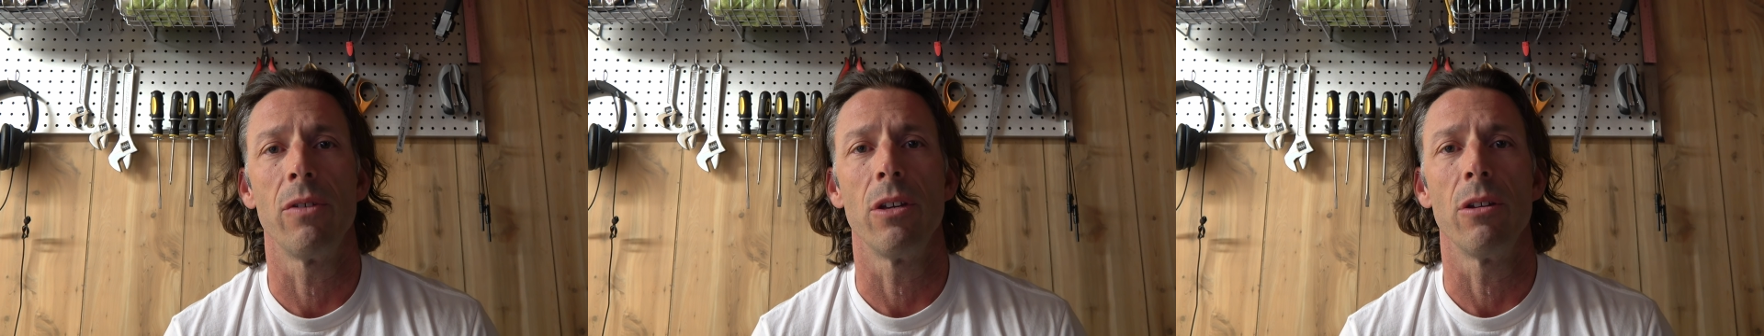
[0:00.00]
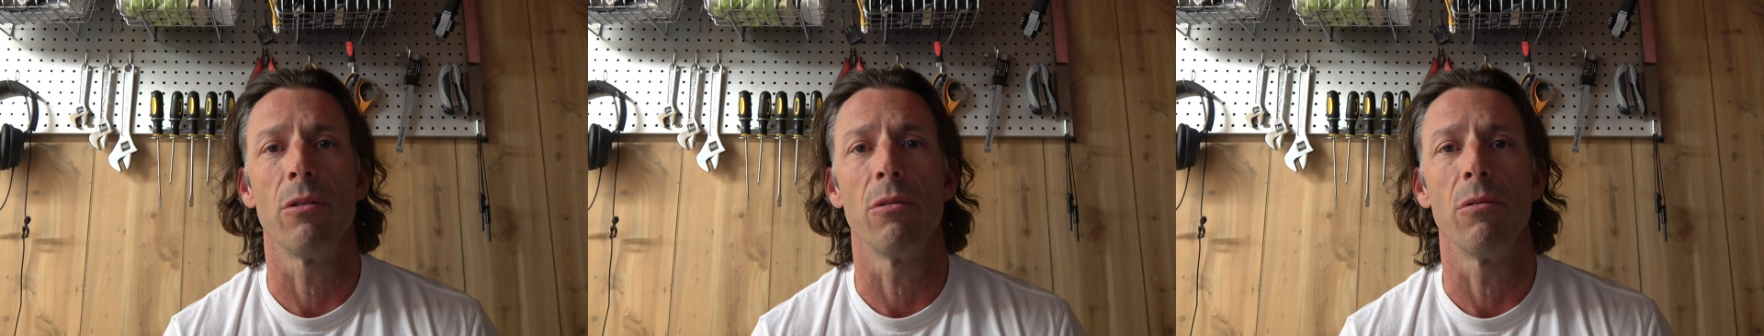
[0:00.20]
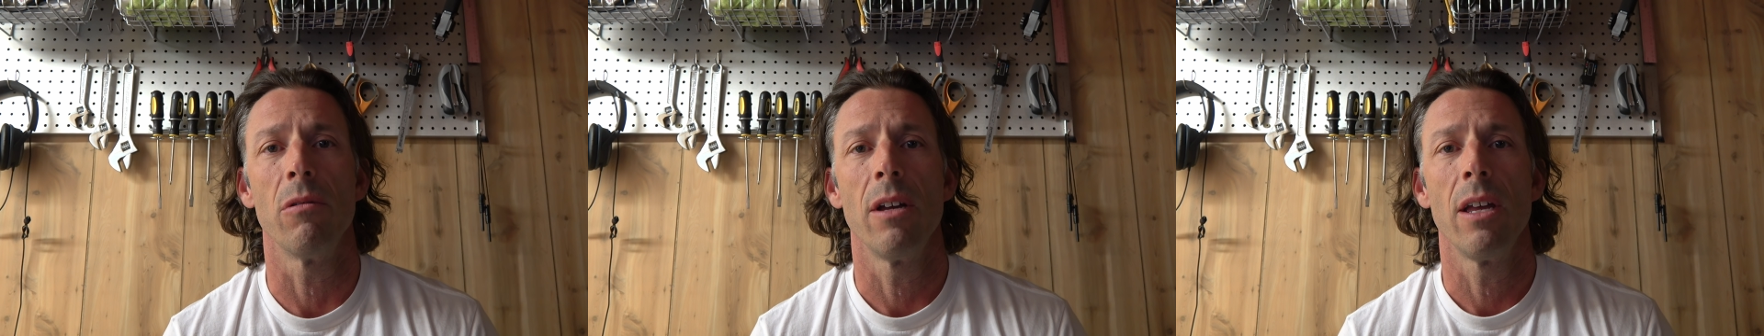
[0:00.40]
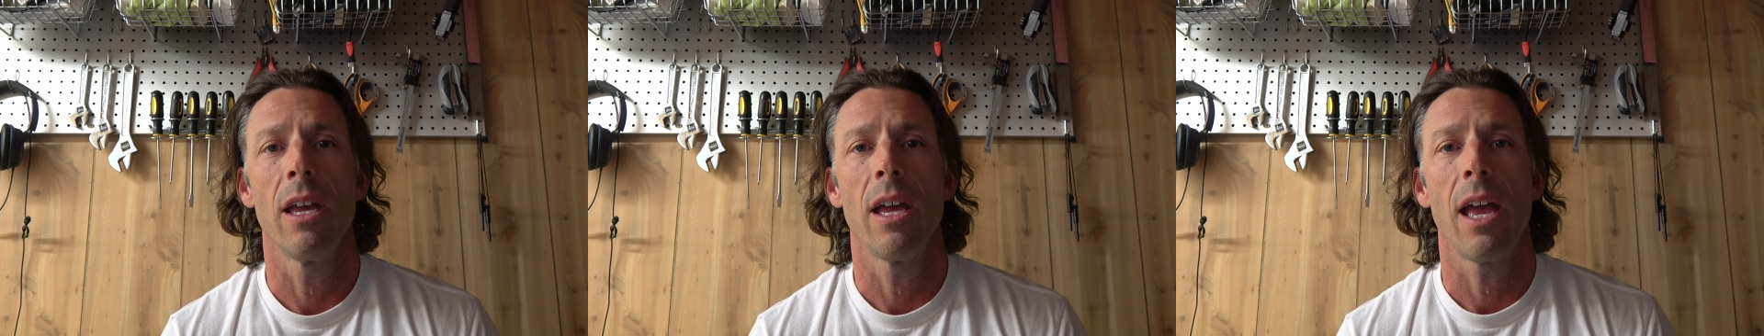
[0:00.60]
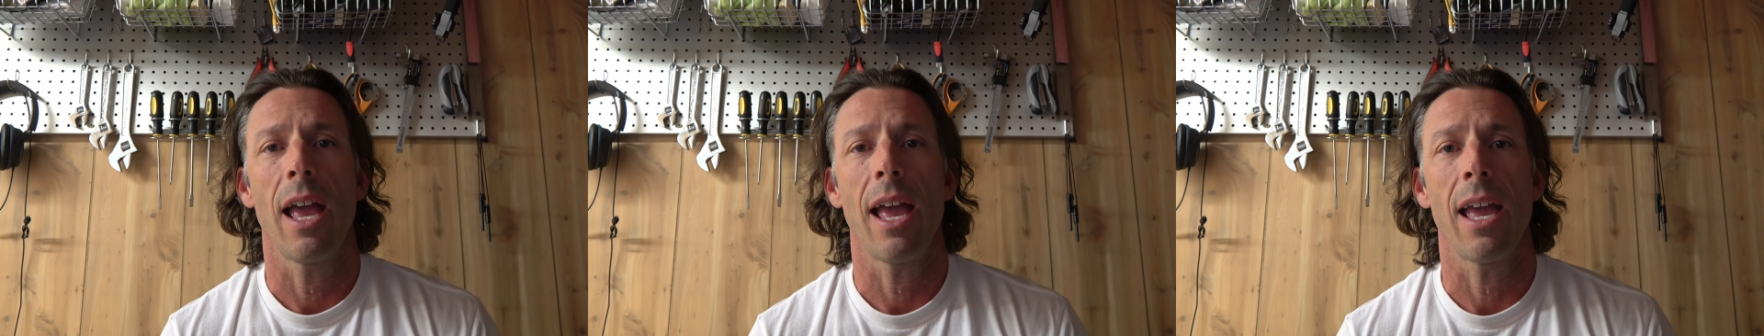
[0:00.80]
you
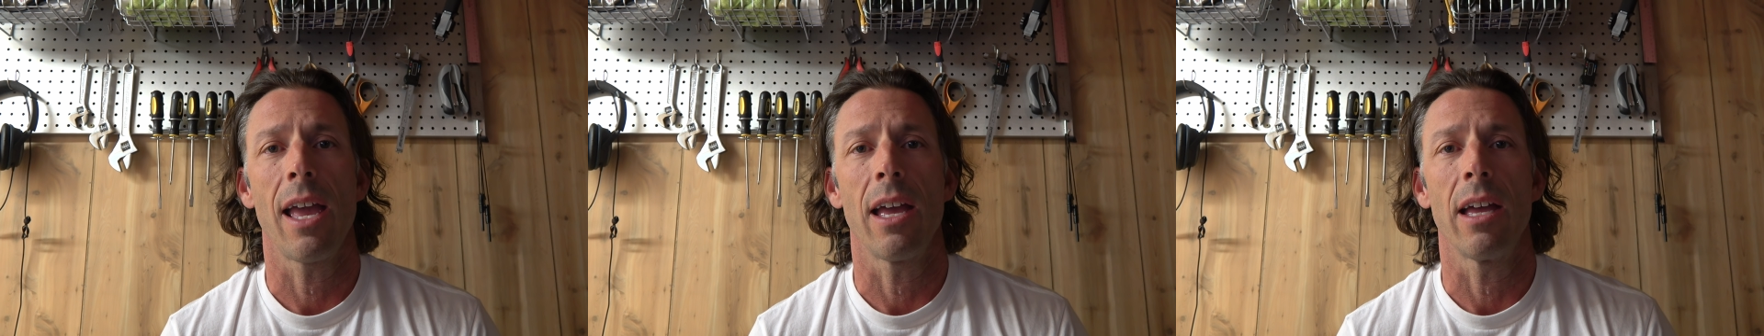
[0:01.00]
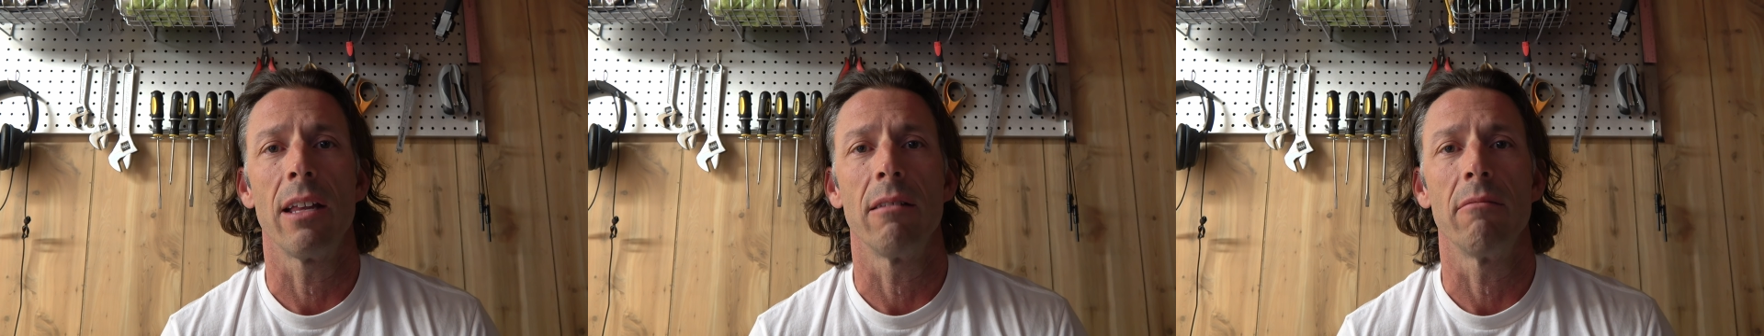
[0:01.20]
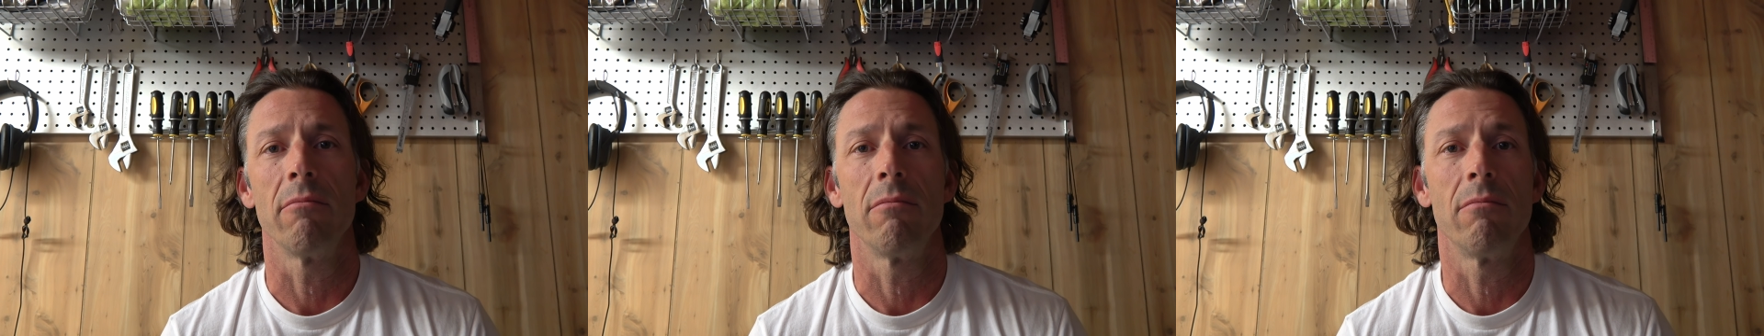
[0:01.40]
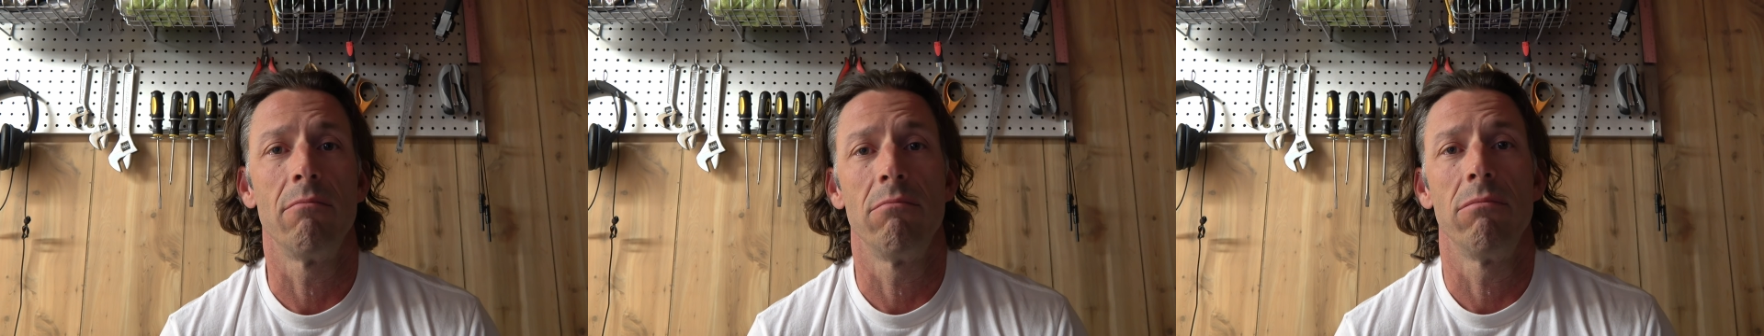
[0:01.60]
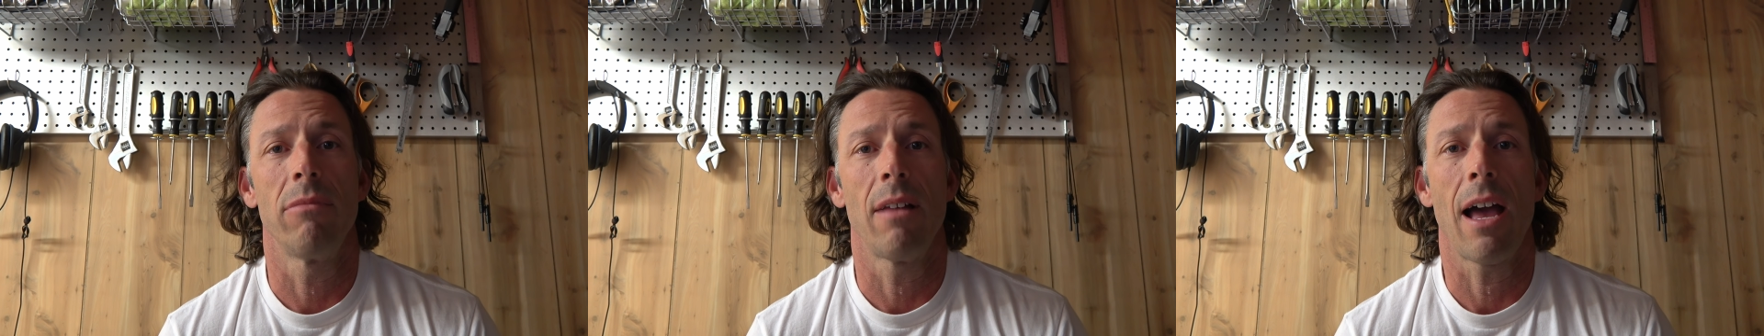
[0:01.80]
and
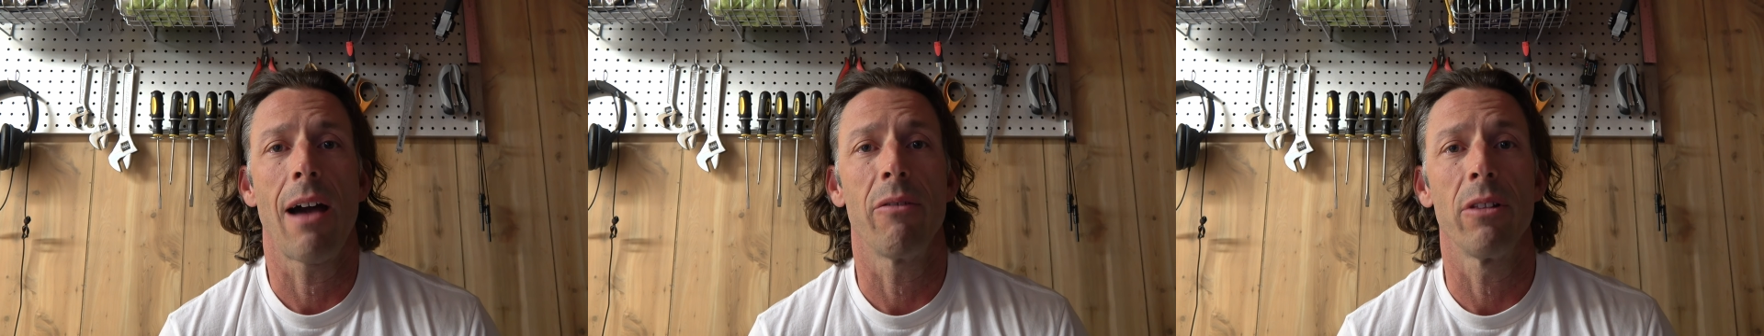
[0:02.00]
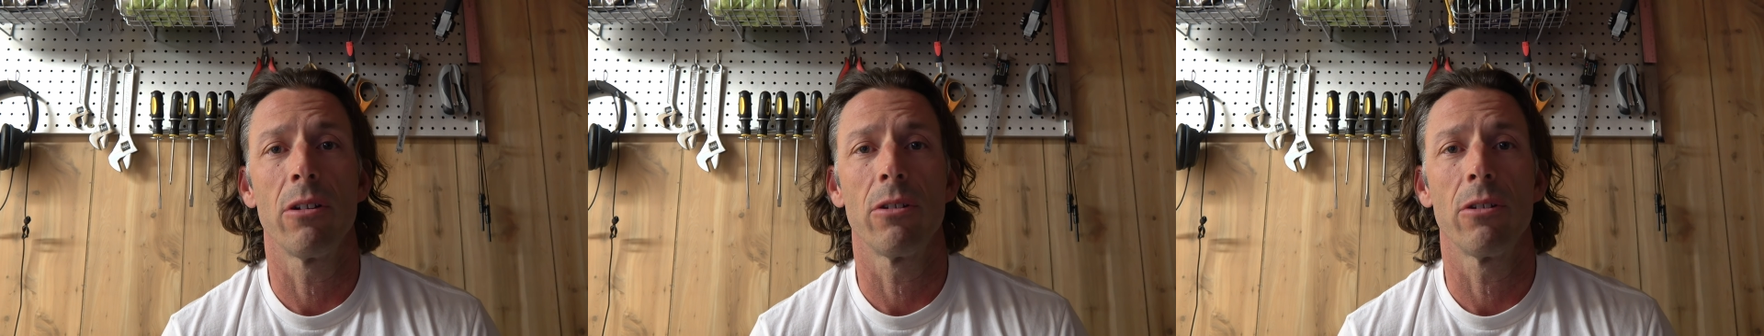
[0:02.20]
have a